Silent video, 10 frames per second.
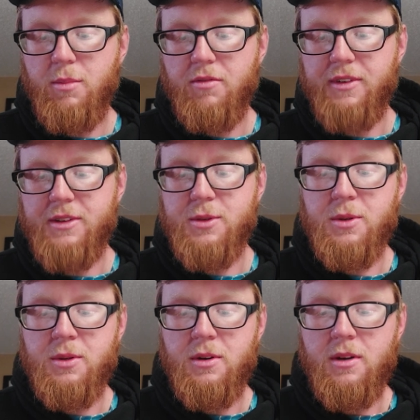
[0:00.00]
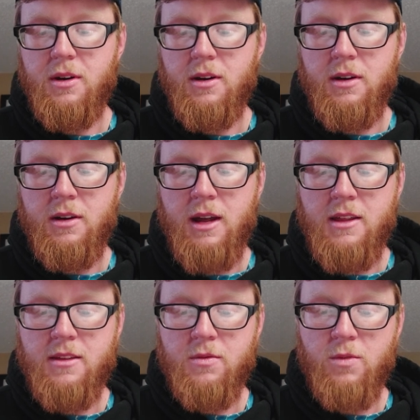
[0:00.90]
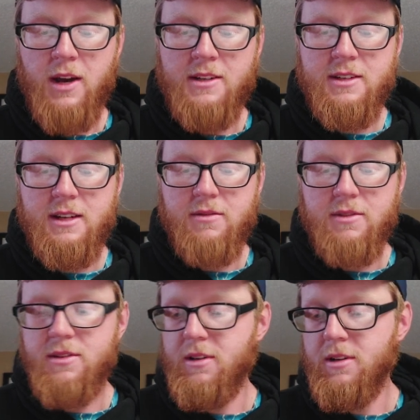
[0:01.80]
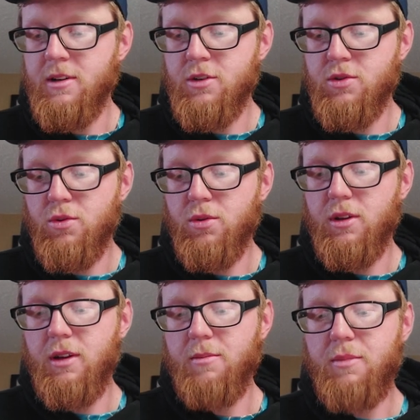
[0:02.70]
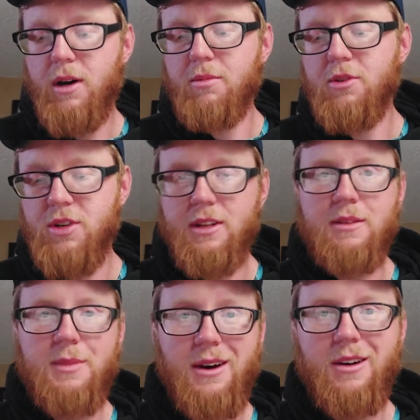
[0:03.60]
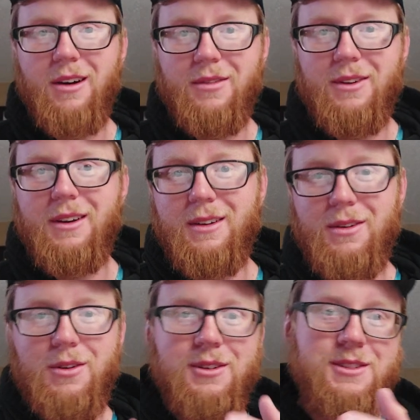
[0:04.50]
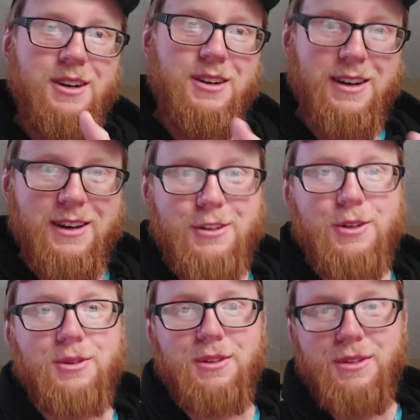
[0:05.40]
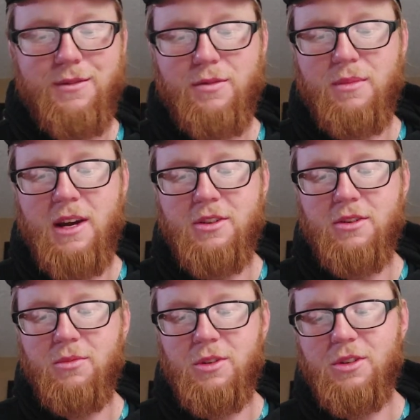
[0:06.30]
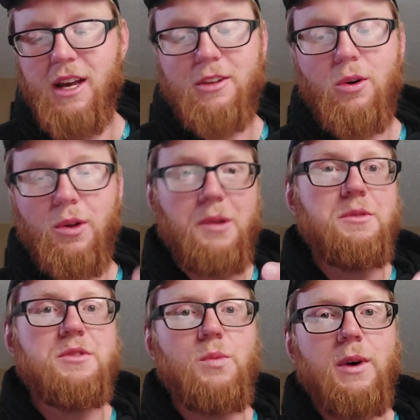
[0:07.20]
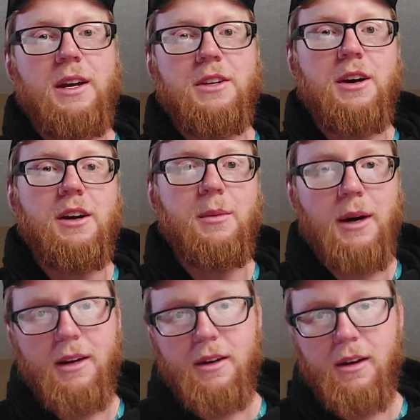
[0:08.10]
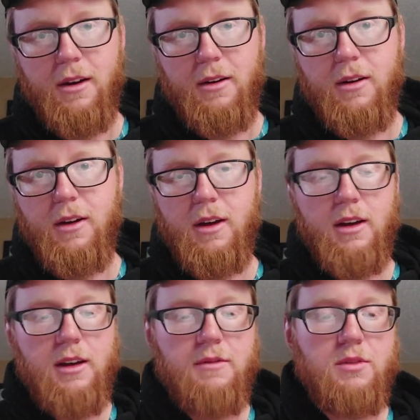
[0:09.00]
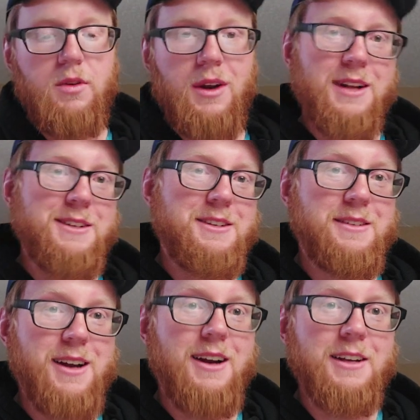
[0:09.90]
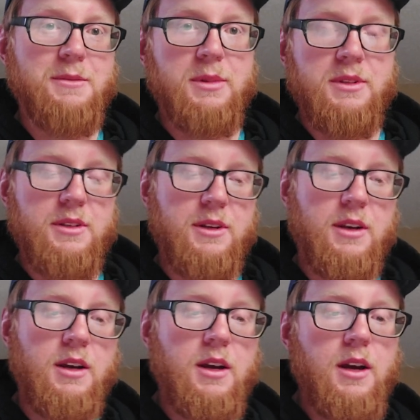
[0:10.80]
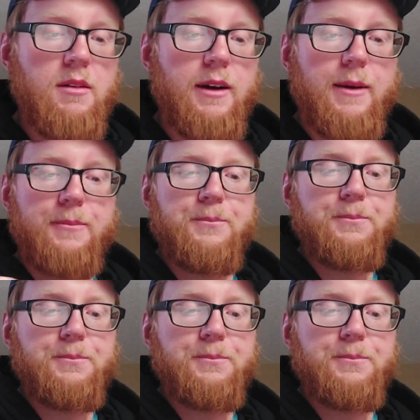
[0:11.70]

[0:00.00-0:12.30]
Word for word: Professor uh, Nathan Wright Stevenson, is shortly publishing the biography and is going to include this information, which is like the only reason why he talked about it in here, even though not not explicitly, right?